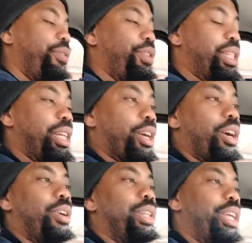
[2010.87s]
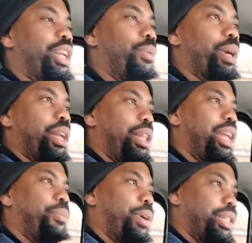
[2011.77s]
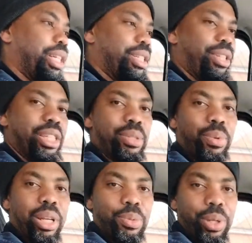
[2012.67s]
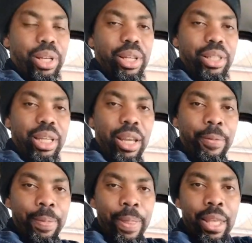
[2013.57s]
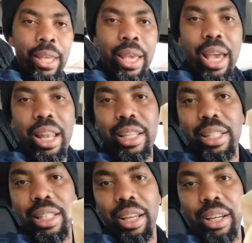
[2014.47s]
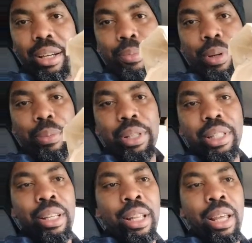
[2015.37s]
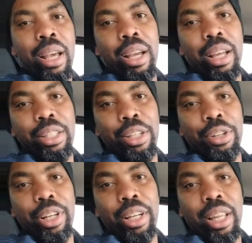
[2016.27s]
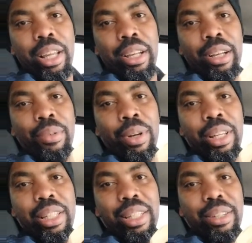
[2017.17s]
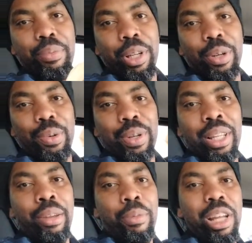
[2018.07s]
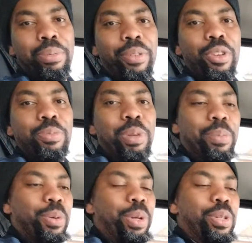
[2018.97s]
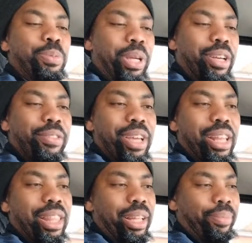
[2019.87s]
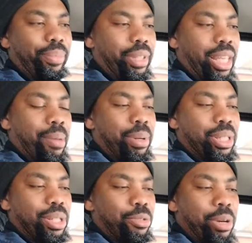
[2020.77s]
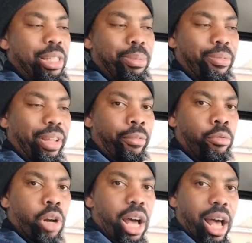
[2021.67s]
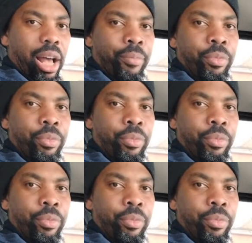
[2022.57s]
If you sit in the car all day, you're gonna work on a lot of projects. So this is the one I was working on today, and this is like pretty much considering like one. This is a pretty cool one. Reminds me of those people who we don't speak of kind of thing. Yeah, but it also reminds me of like Ra.